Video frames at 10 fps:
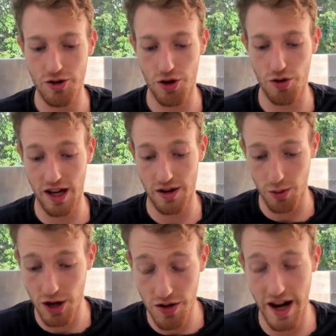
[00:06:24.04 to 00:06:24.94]
create, so
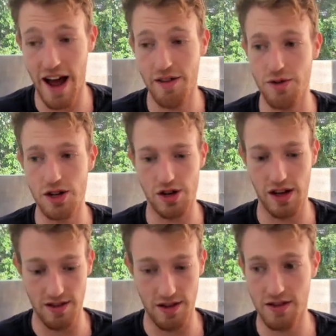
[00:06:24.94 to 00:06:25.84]
we know that an average
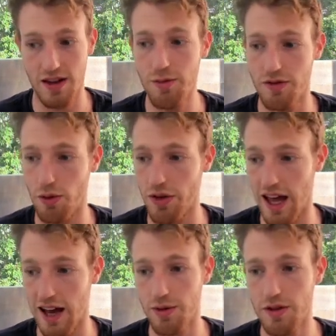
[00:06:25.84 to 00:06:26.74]
is the sum of all
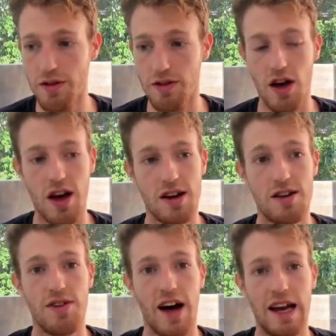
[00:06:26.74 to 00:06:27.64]
the elements
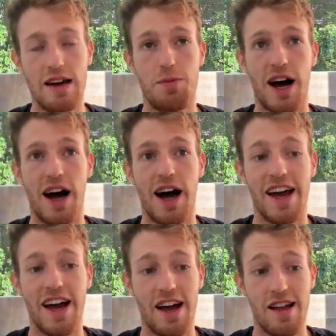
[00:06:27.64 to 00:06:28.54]
divided
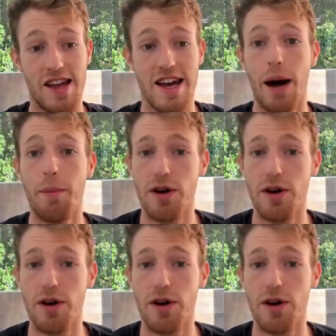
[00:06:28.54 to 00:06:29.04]
by the number